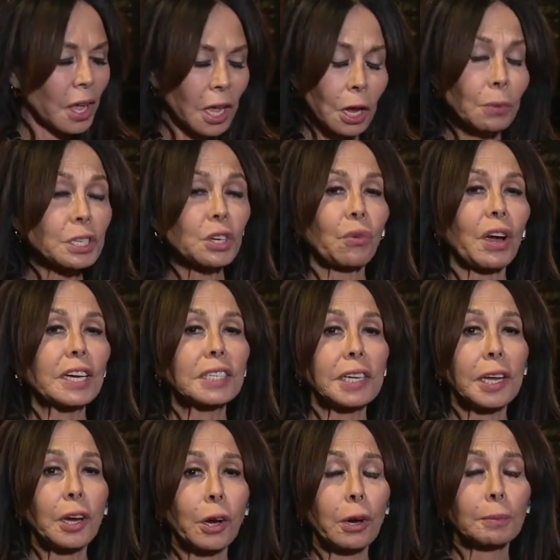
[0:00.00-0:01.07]
It was great
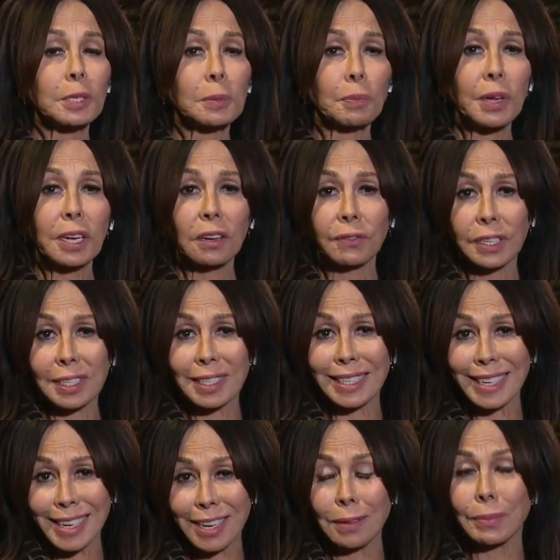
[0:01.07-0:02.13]
to hear him speak of his
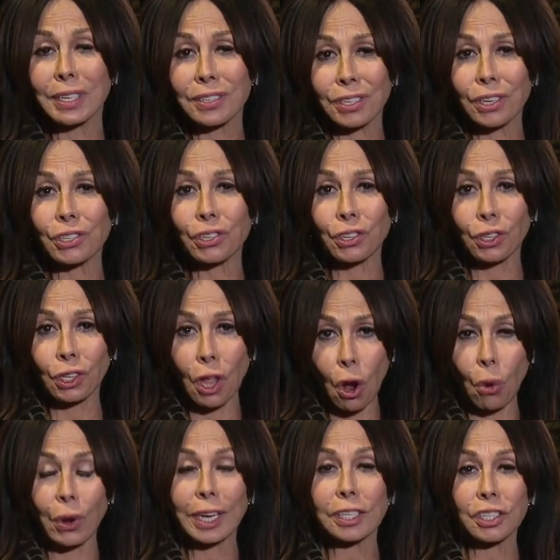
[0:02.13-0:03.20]
team in such
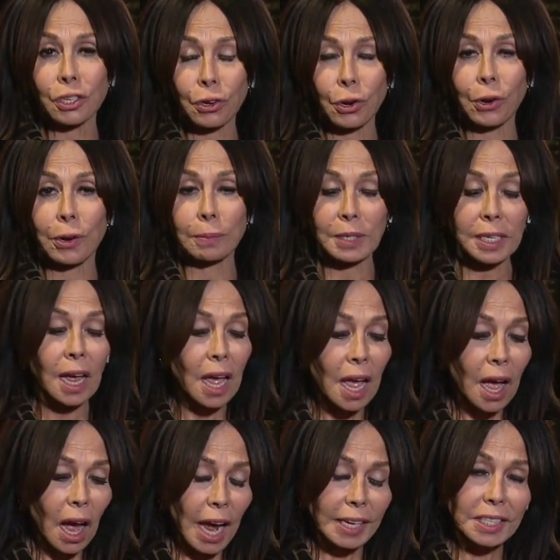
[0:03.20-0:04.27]
glowing terms.
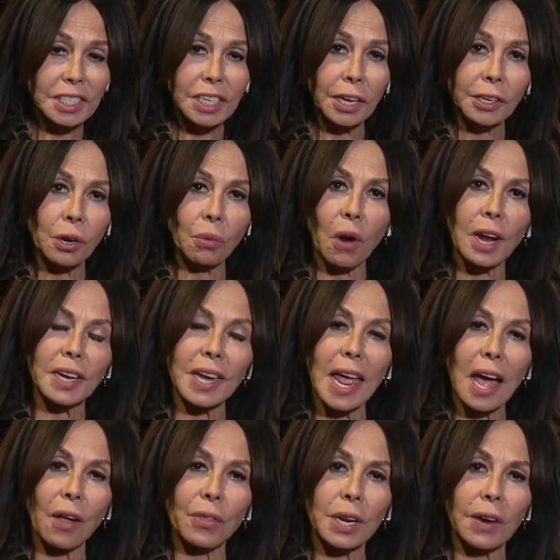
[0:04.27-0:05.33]
I can tell you right
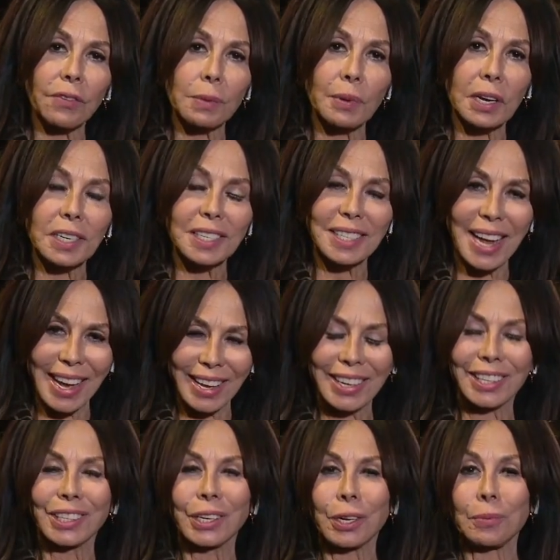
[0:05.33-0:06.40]
now that everybody's
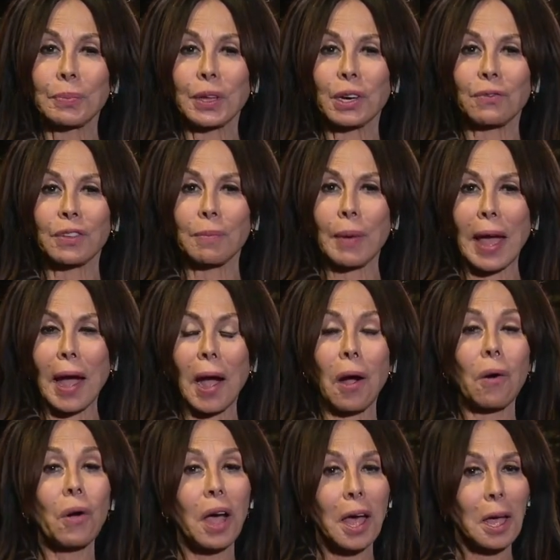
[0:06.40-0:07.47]
taking a little bit of a
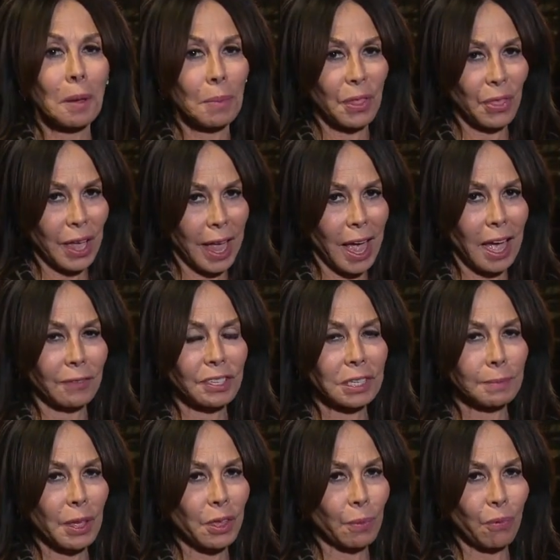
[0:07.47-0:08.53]
bow, but they have
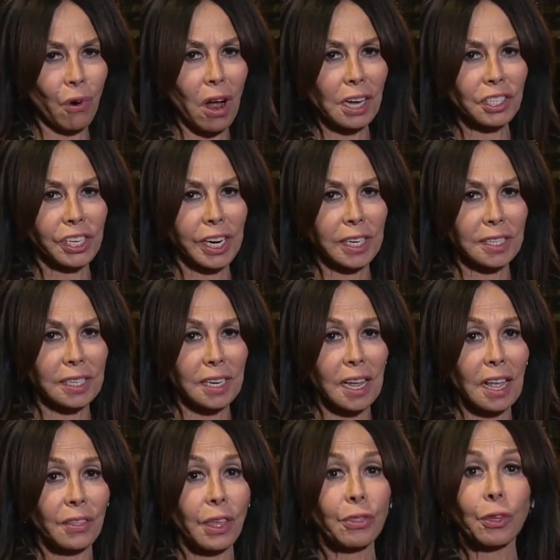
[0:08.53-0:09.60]
some other projects
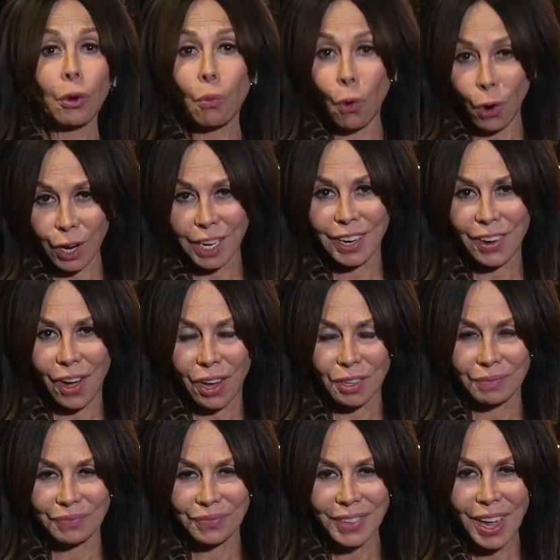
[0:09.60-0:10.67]
that they're working
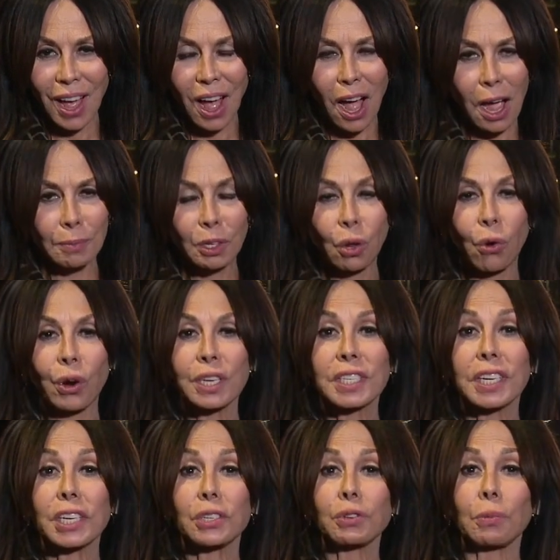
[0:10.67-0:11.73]
on. I'm Laura
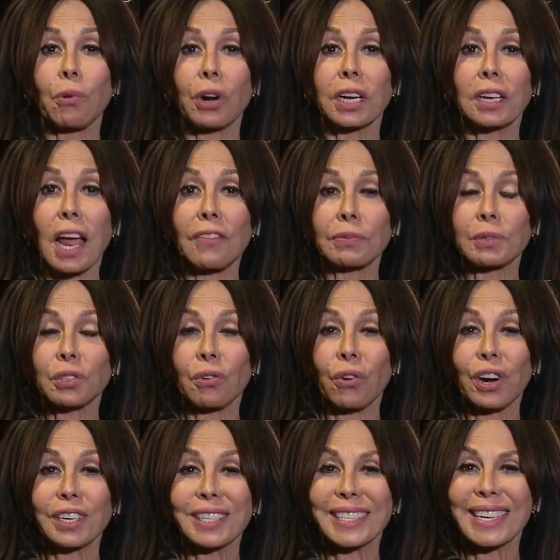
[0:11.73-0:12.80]
Diaz reporting live from
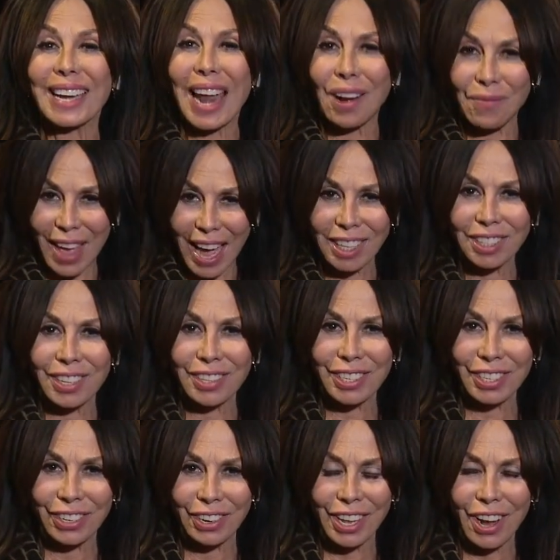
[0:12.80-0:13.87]
Torrance. Now back to the
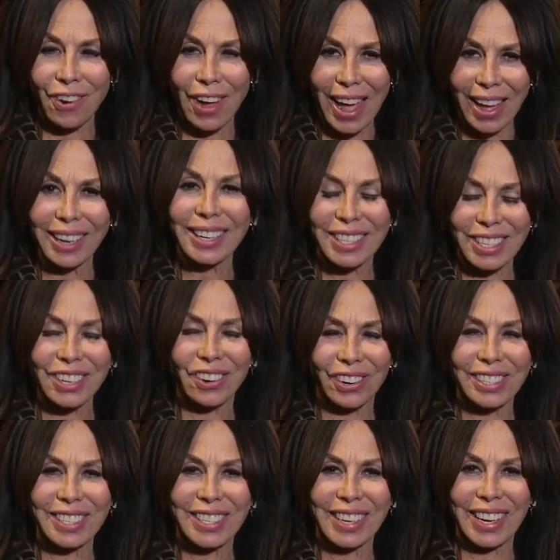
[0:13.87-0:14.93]
studio, Alex and
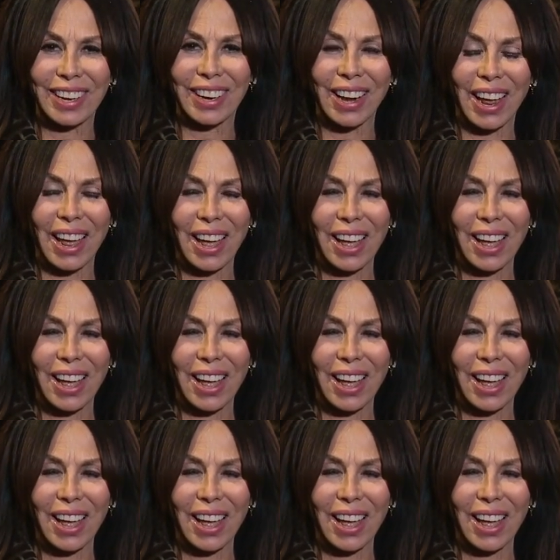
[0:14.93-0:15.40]
Christine.